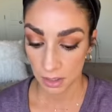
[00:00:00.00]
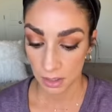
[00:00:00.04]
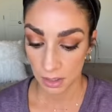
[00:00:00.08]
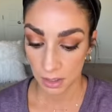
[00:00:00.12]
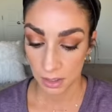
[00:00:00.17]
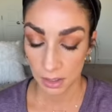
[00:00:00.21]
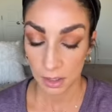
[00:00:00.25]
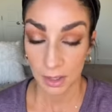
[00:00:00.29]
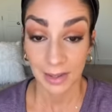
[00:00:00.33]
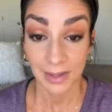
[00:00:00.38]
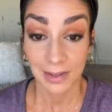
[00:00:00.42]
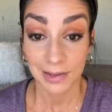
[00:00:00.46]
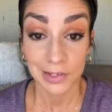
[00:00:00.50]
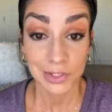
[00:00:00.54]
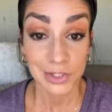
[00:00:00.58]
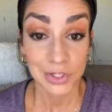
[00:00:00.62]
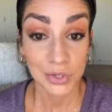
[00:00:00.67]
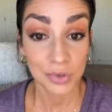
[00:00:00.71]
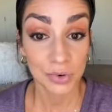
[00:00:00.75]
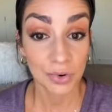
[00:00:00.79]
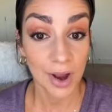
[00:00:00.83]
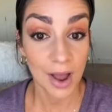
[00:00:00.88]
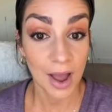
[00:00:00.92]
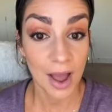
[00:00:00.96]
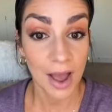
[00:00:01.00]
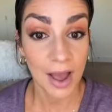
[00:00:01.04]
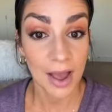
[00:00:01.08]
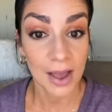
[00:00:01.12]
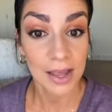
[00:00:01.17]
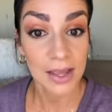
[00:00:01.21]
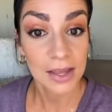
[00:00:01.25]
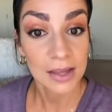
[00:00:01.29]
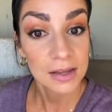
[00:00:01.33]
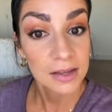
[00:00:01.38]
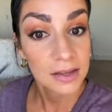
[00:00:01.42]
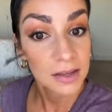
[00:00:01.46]
comment,
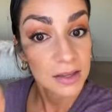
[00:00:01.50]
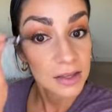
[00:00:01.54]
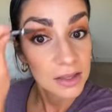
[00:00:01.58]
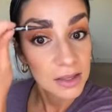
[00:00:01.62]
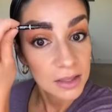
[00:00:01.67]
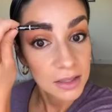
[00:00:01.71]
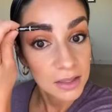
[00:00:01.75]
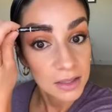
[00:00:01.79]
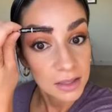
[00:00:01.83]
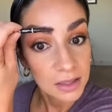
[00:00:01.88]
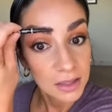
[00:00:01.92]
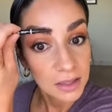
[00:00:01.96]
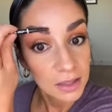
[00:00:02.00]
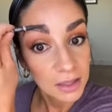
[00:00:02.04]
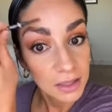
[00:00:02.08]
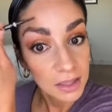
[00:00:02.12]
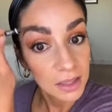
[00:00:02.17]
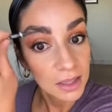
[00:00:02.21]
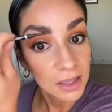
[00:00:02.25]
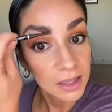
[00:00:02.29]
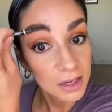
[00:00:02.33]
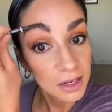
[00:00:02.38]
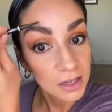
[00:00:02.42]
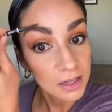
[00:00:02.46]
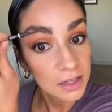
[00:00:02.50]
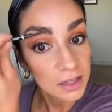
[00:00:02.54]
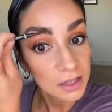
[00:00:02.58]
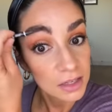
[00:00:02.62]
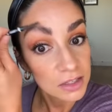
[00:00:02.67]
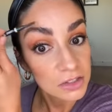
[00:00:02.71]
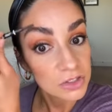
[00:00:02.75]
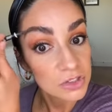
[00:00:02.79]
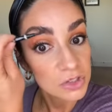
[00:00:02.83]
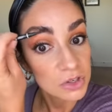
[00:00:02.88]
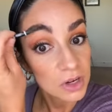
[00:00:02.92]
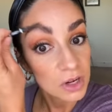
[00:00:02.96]

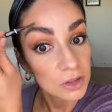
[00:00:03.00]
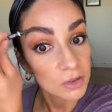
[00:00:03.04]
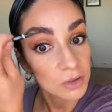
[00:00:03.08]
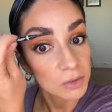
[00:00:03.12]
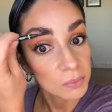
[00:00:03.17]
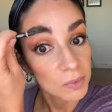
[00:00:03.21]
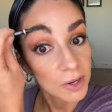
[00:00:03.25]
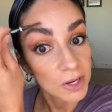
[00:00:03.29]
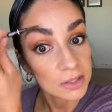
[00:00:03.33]
try,